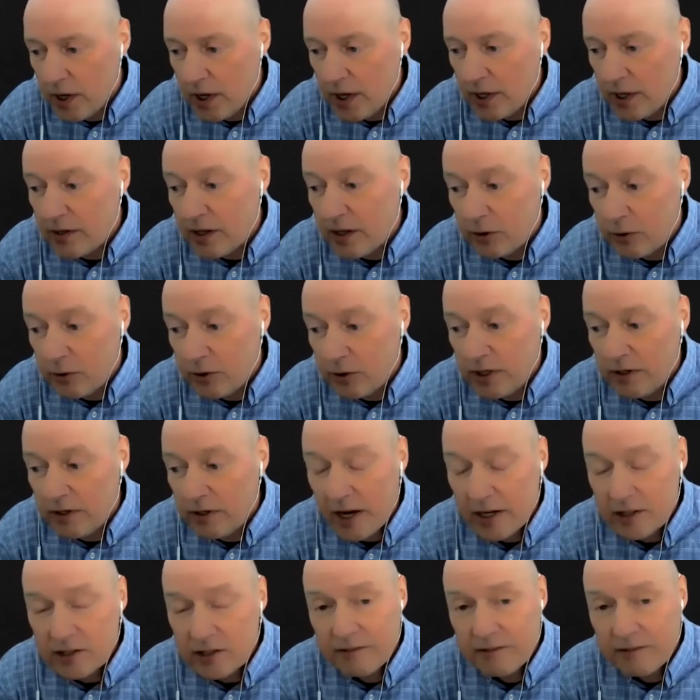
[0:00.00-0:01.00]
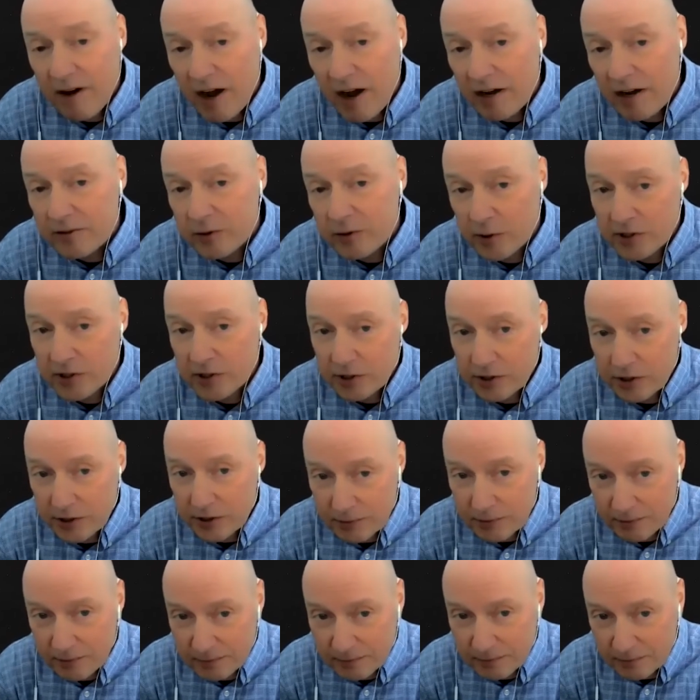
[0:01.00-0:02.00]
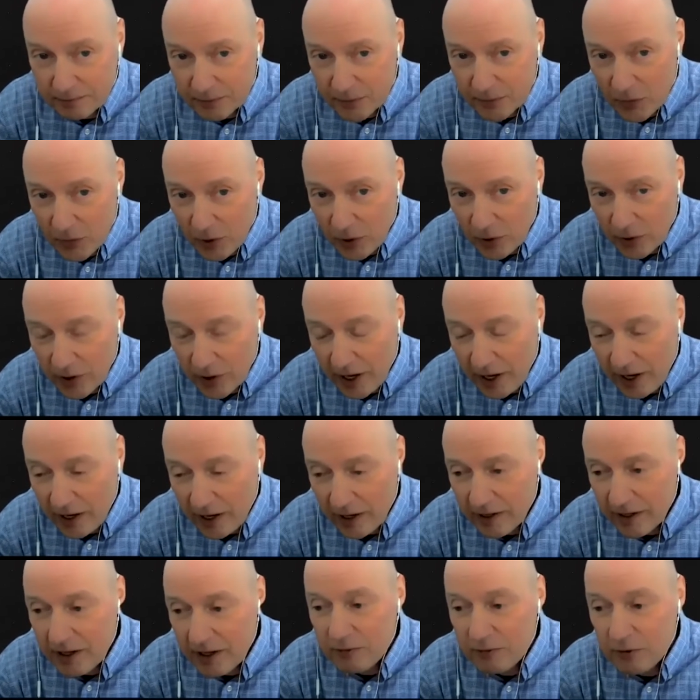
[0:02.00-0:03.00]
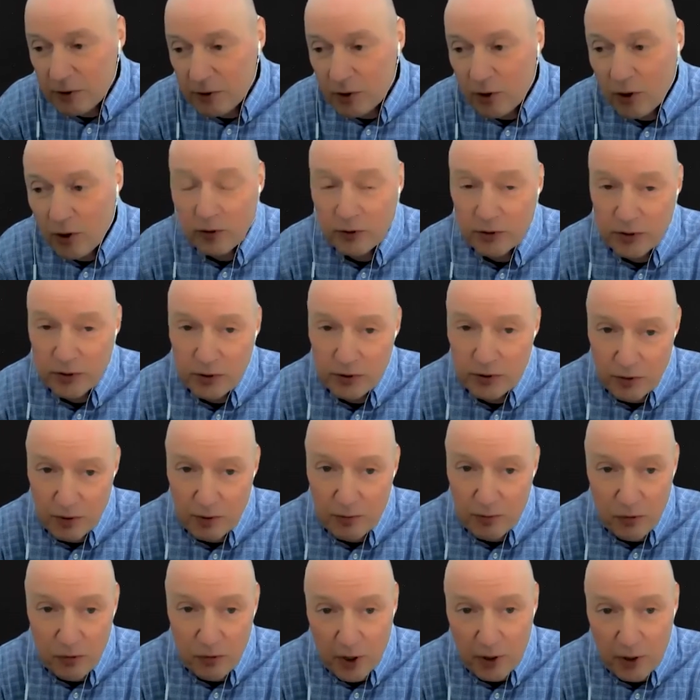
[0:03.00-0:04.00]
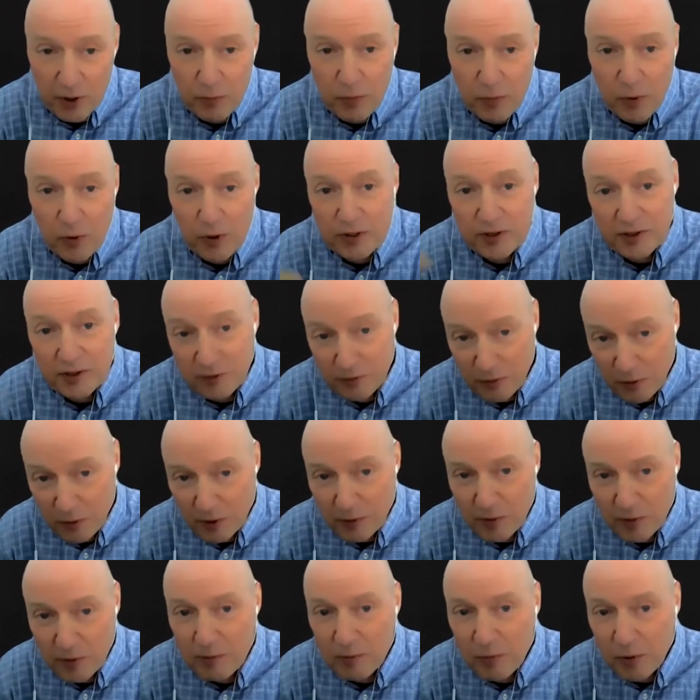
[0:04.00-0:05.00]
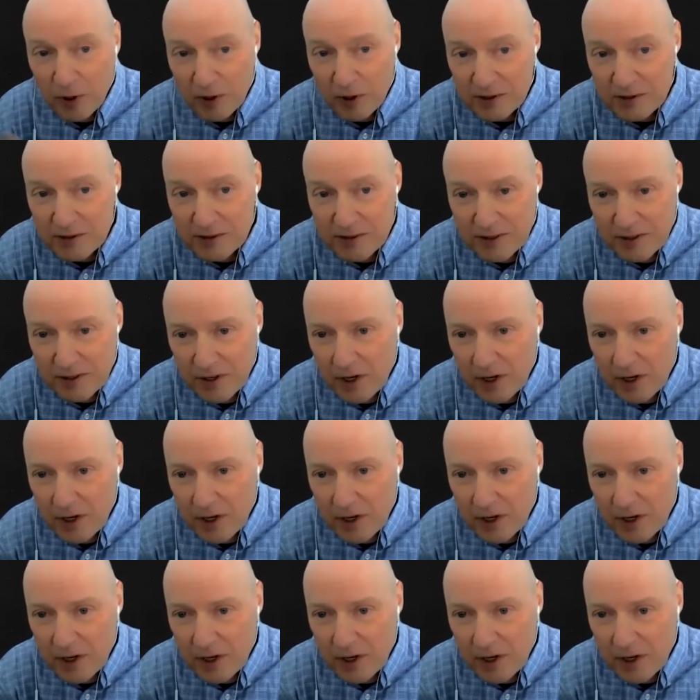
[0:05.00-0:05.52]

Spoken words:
that you need actually 5 switches, okay, if you go from 40 ports to 41 ports.